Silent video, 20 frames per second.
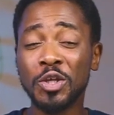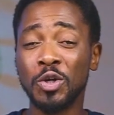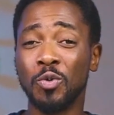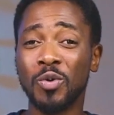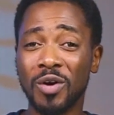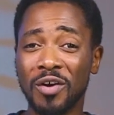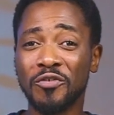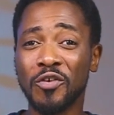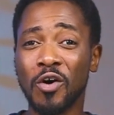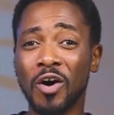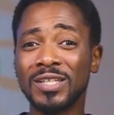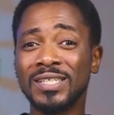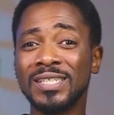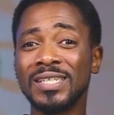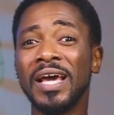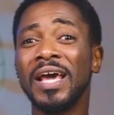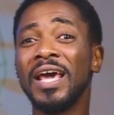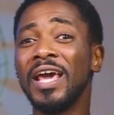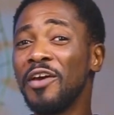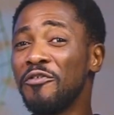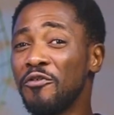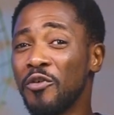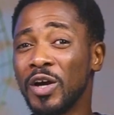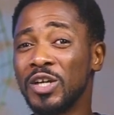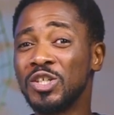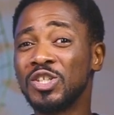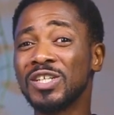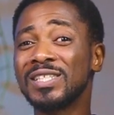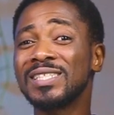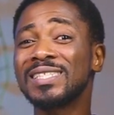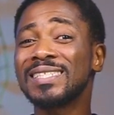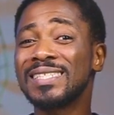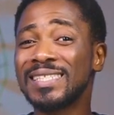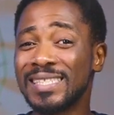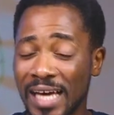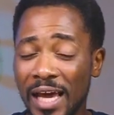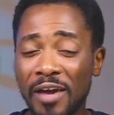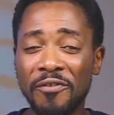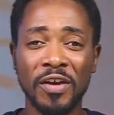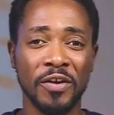would have gotten if you were just
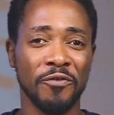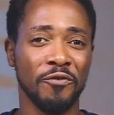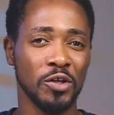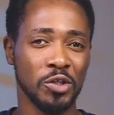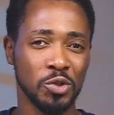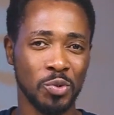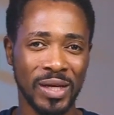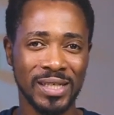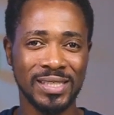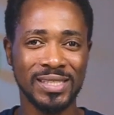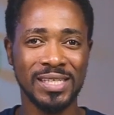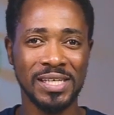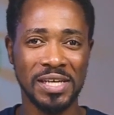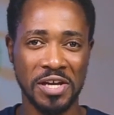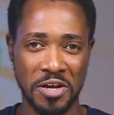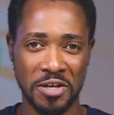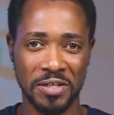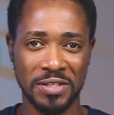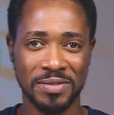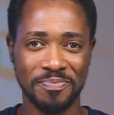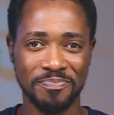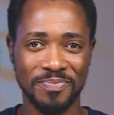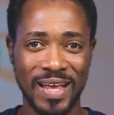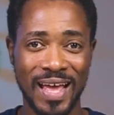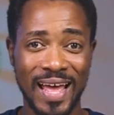saving for 20 years.